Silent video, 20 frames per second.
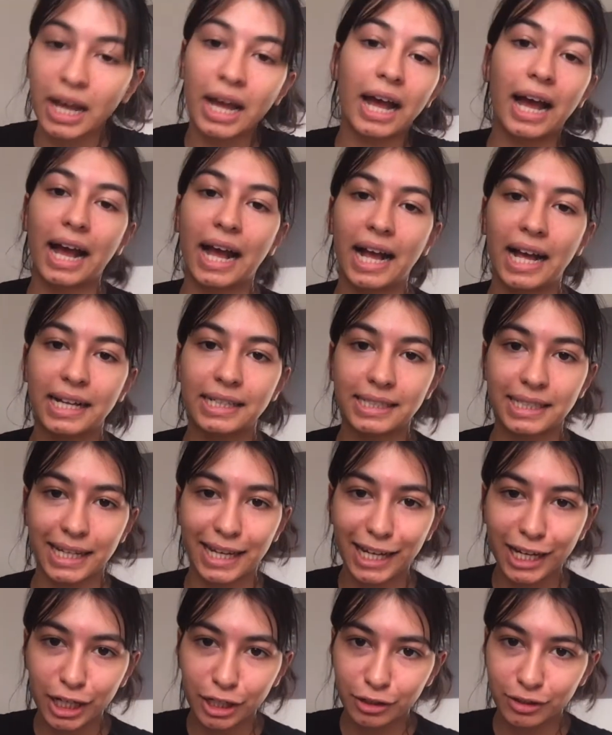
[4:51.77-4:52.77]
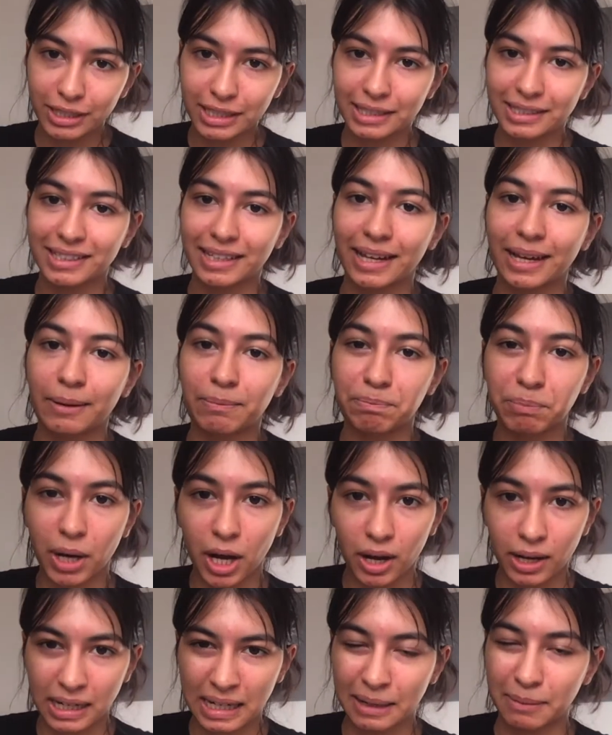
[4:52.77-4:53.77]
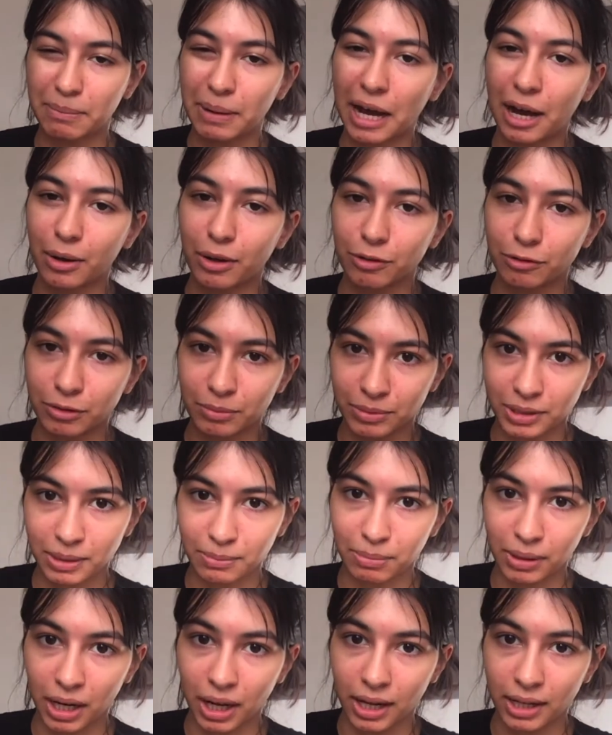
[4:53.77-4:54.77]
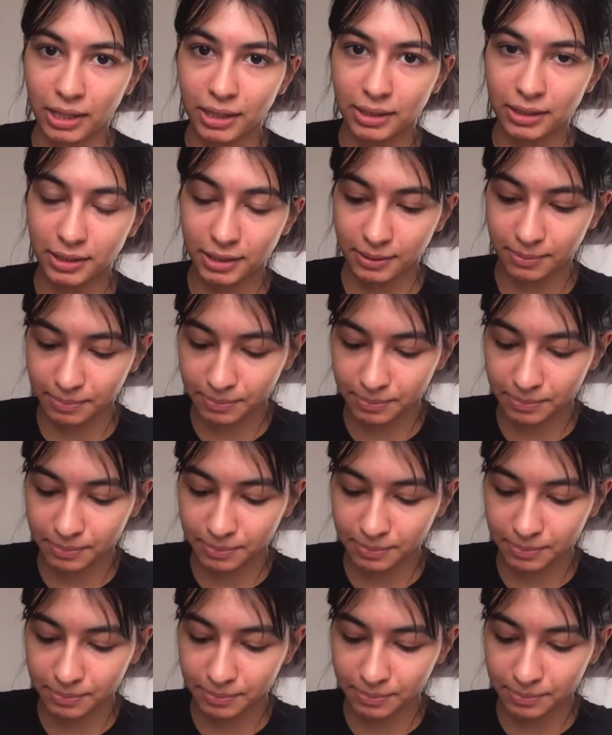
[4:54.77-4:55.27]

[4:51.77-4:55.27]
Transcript: and increasing bargaining power from suppliers.